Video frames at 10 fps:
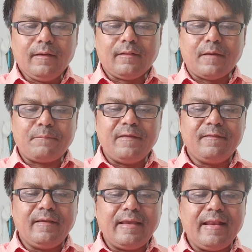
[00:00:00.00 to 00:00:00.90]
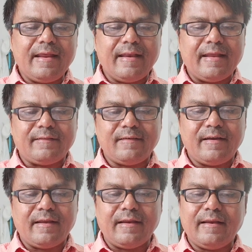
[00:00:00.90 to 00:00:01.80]
The physical and
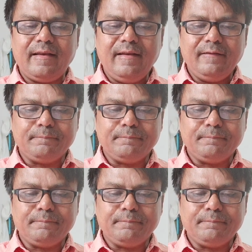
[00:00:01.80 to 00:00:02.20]
natural